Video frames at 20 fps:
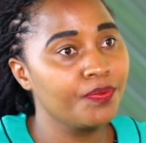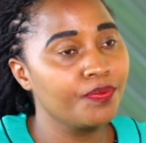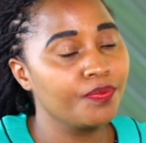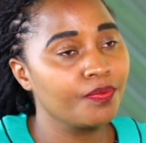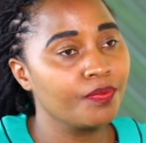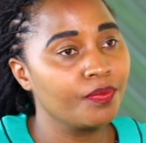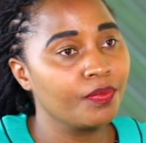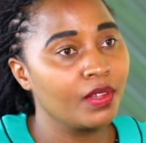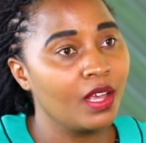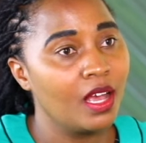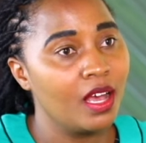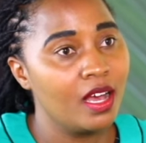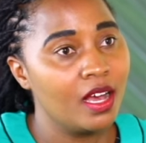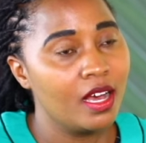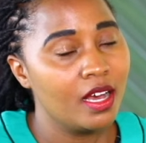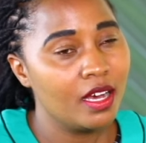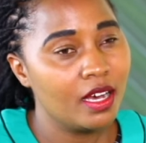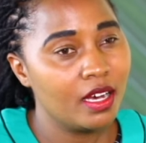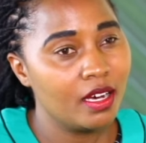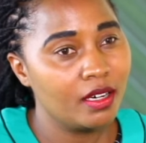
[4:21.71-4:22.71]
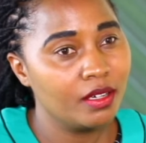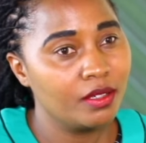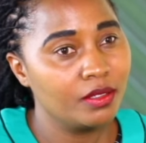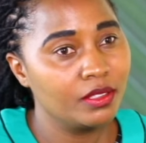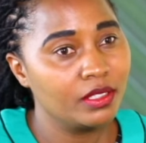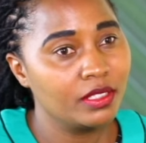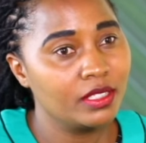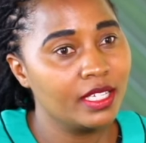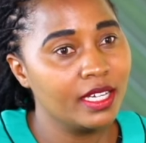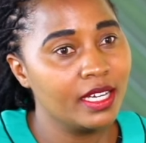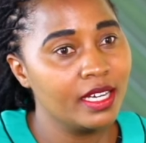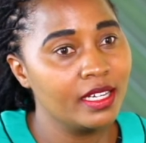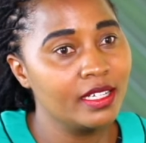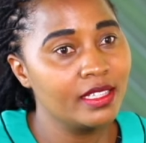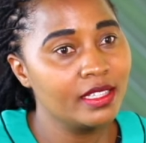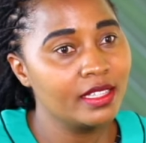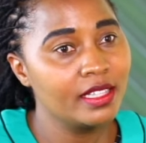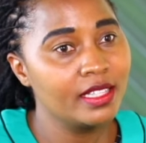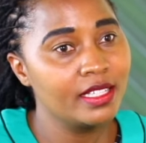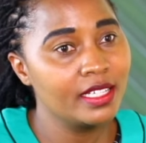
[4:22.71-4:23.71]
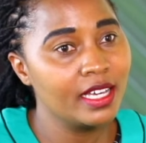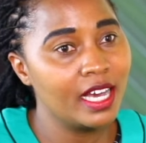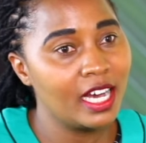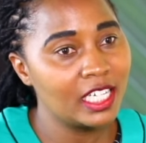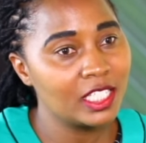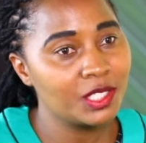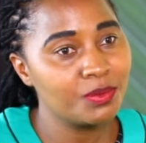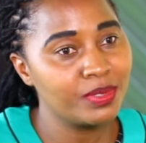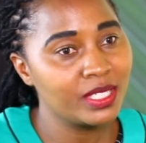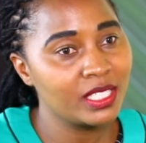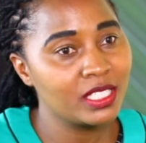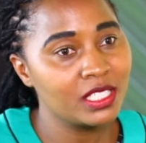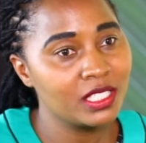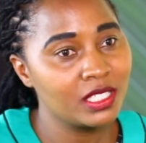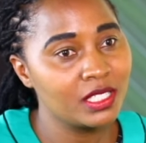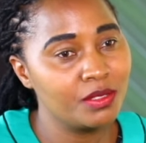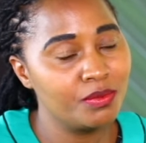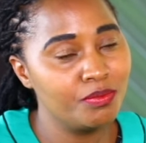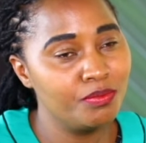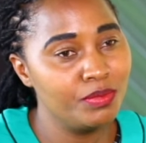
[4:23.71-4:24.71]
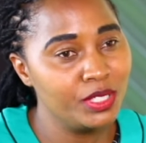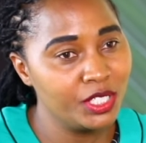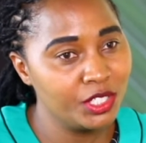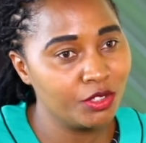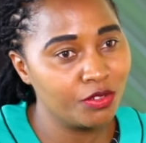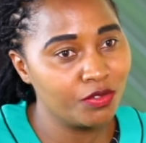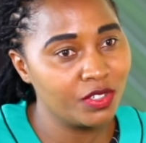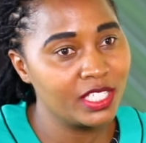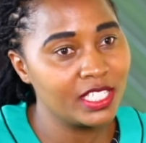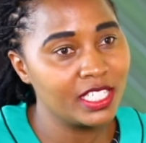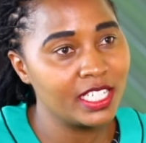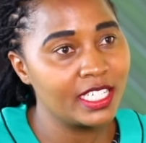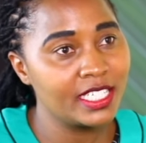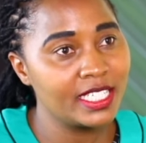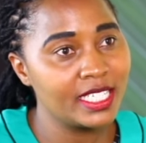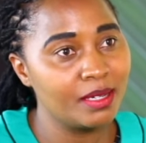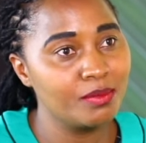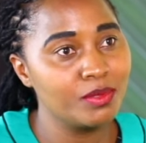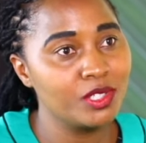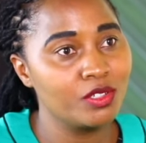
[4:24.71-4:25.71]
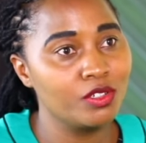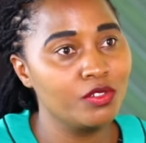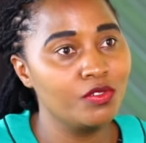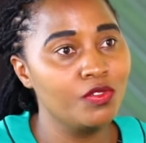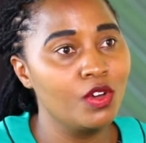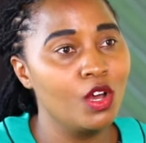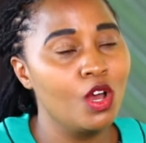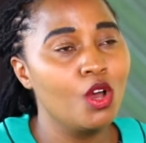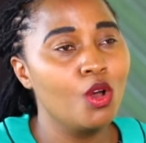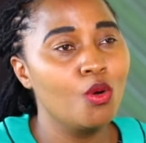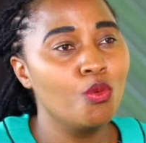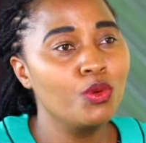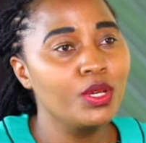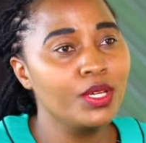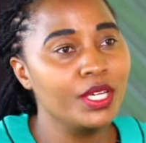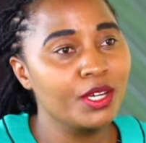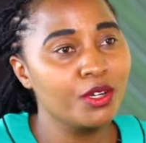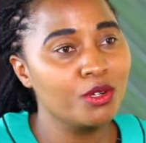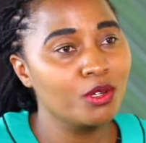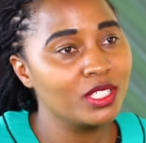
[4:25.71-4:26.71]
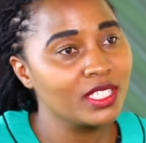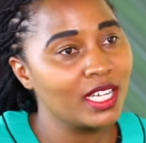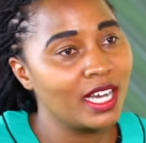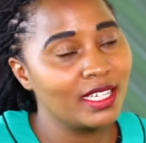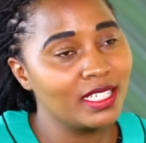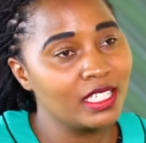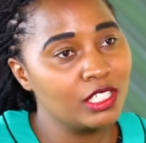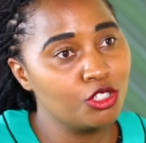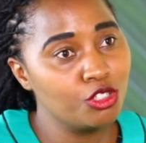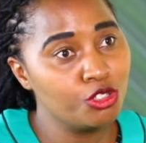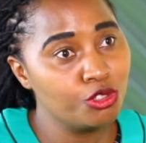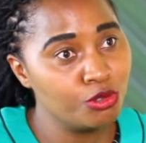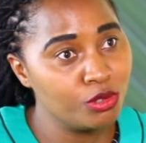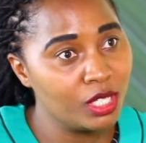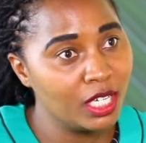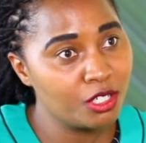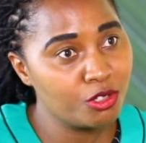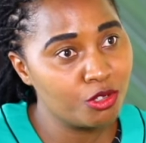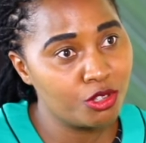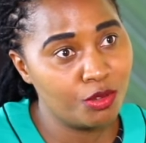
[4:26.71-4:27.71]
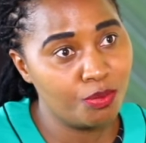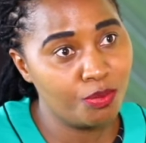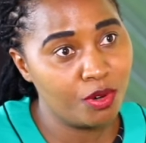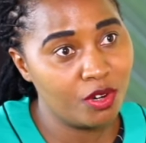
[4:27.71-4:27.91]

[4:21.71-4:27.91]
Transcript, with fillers: Um, uh, the healthy aspect bit of it in terms of we are not adding sugar to the